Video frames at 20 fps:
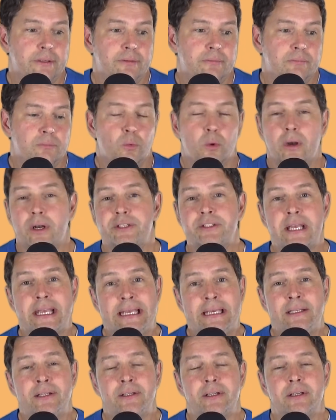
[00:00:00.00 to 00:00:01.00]
want it to
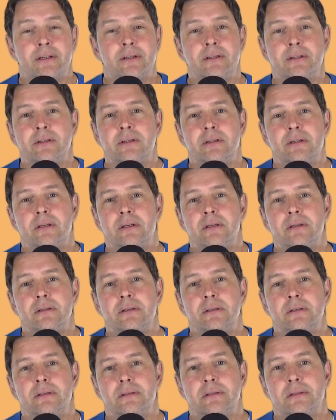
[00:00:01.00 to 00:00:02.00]
end.
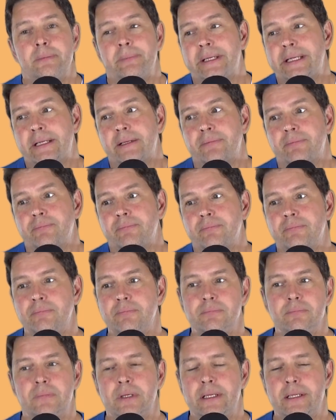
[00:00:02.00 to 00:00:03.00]
I mean,
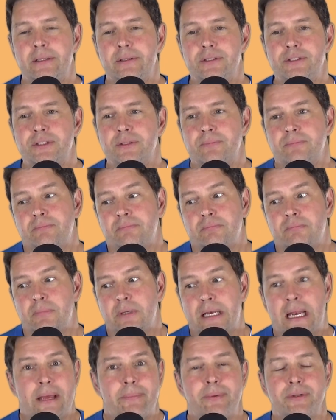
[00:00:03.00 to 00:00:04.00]
it
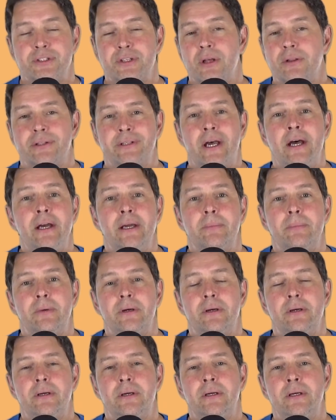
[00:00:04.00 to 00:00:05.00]
happens all the time.
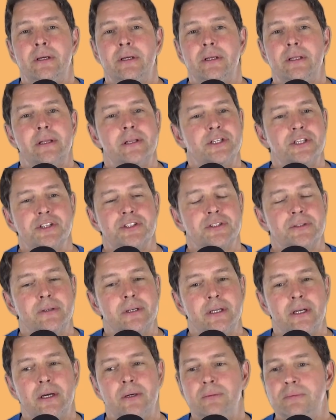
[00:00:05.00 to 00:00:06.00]
It just,
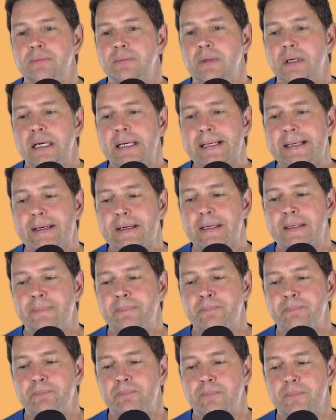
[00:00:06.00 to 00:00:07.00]
so
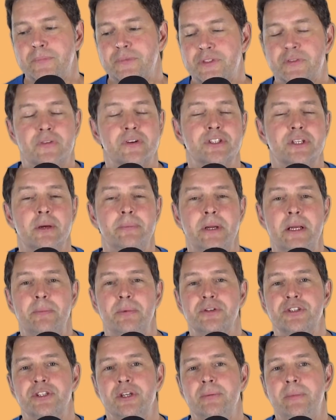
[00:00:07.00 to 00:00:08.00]
for some people
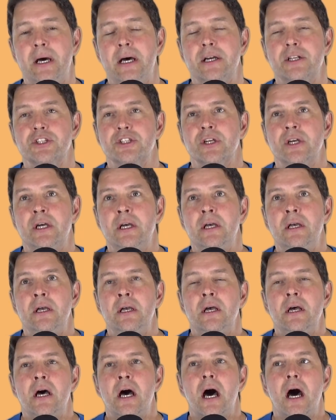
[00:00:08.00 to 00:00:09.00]
it's too much.
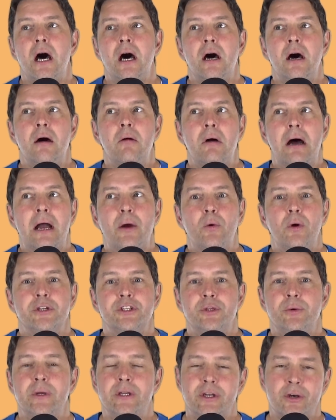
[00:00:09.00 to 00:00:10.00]
I want
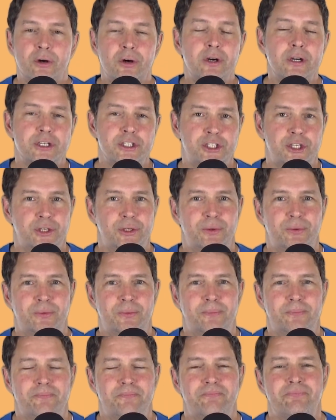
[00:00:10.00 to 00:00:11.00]
to encourage you
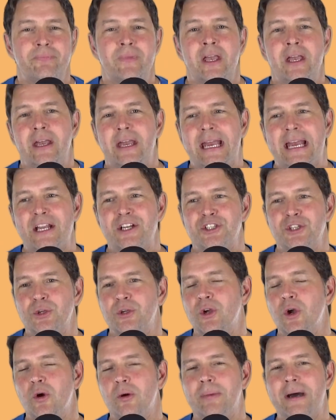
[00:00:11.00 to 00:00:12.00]
as you
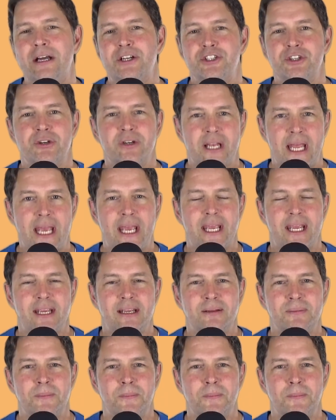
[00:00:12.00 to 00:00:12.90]
go about your day